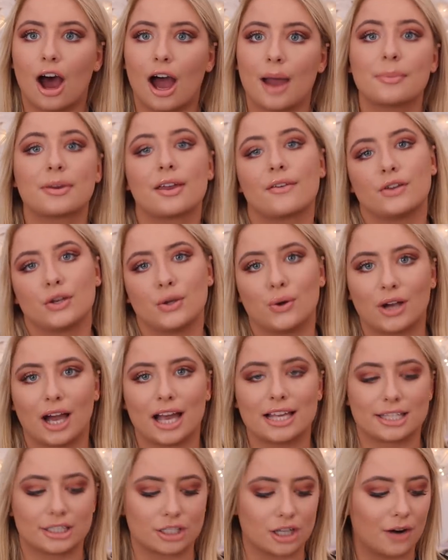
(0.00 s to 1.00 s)
I'm giving you
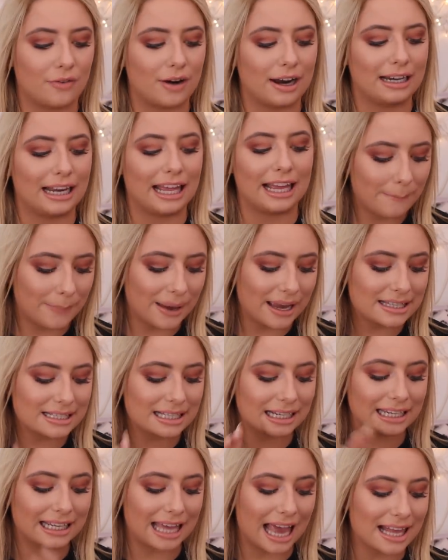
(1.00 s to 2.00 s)
guys the direct link.
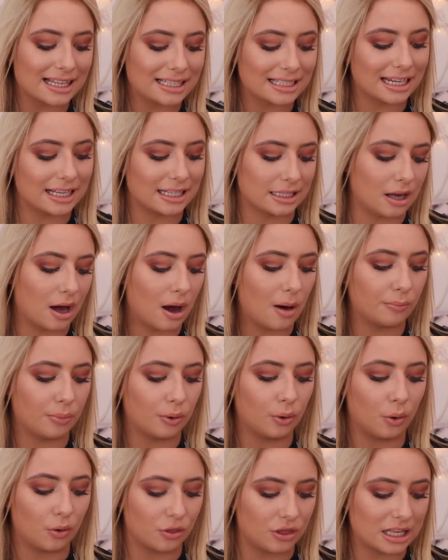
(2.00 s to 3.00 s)
Basically as an
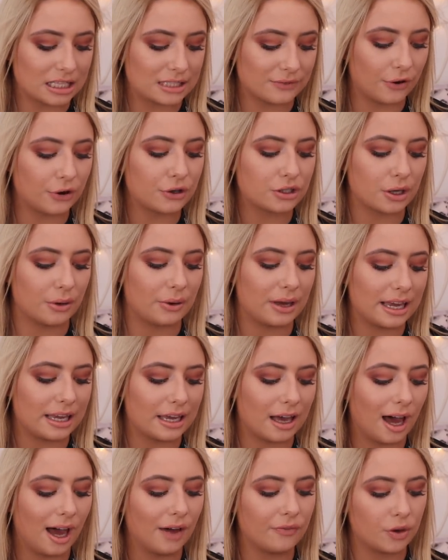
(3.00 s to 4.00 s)
example this photo
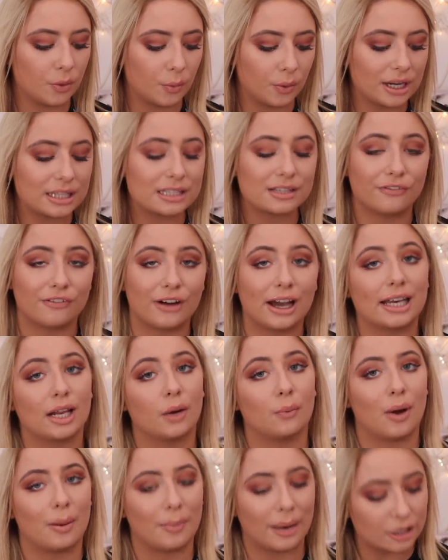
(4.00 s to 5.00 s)
here if you wanted to find
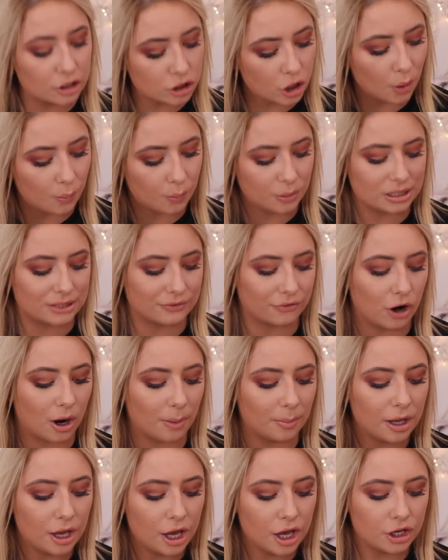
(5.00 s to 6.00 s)
out where my top was
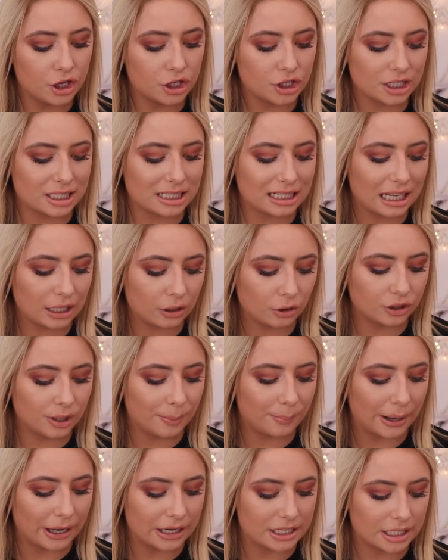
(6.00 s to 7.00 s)
from you just click on the
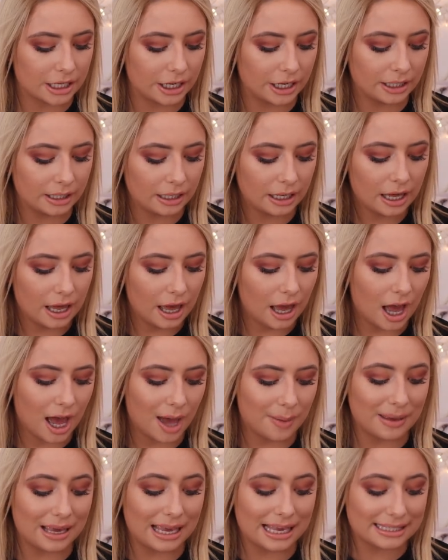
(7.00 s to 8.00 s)
button
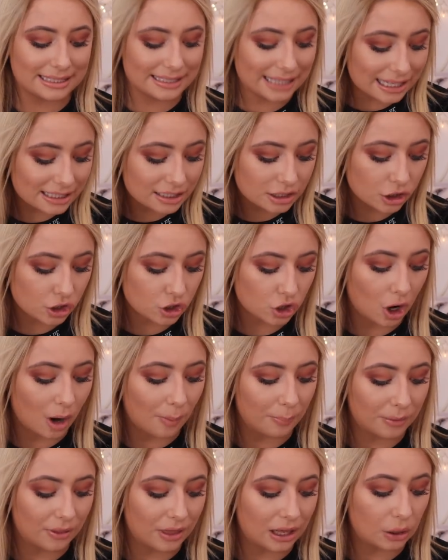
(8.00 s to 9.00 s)
um, it says the
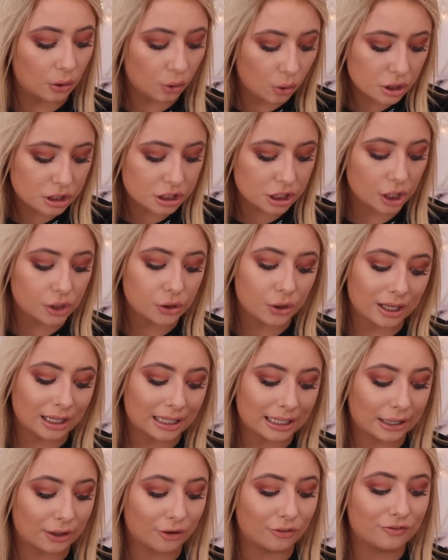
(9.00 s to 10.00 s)
shop but then also you can
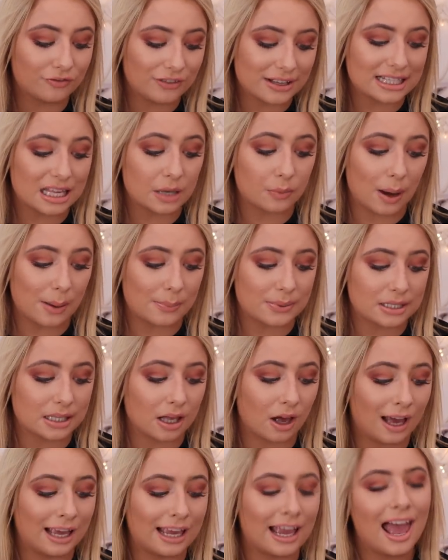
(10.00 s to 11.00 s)
click on visit
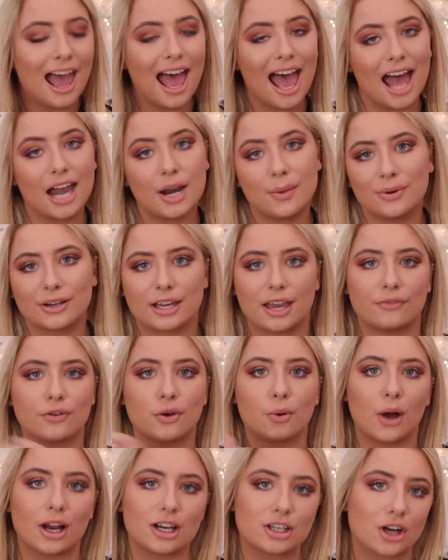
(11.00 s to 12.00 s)
website and it will give
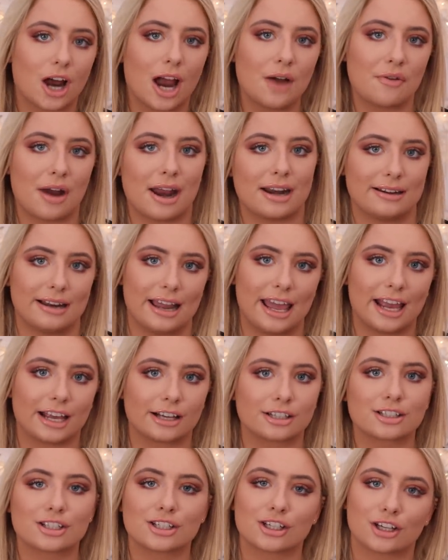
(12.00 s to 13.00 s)
you a direct
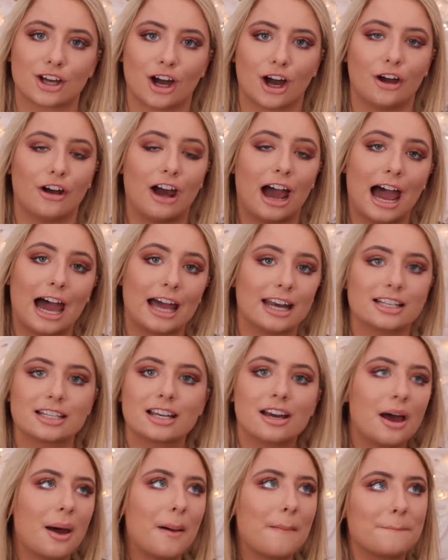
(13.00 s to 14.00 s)
link to go and
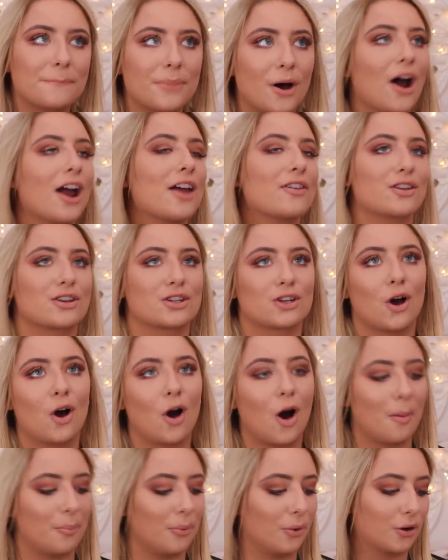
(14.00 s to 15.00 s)
buy the
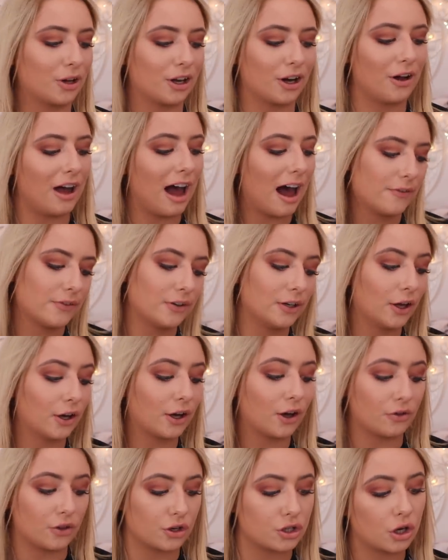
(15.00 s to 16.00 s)
top or you know have a
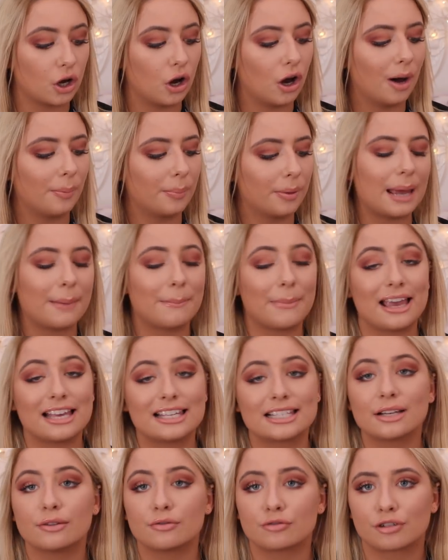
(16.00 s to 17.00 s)
look at the top it
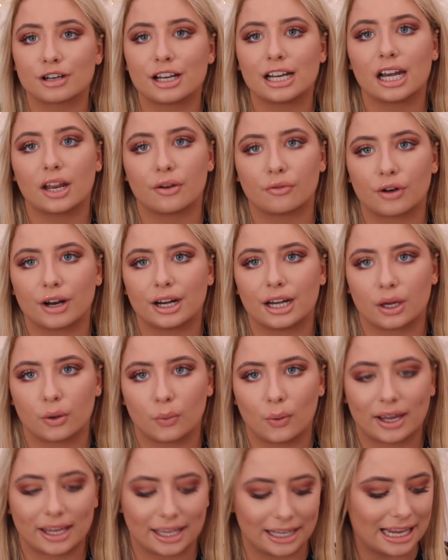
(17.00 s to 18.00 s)
makes it really really
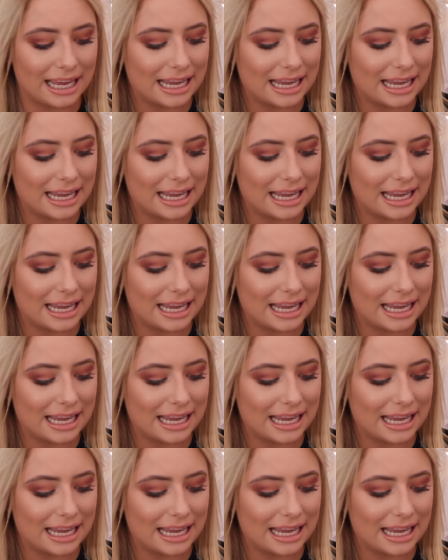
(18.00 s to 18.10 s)
quick and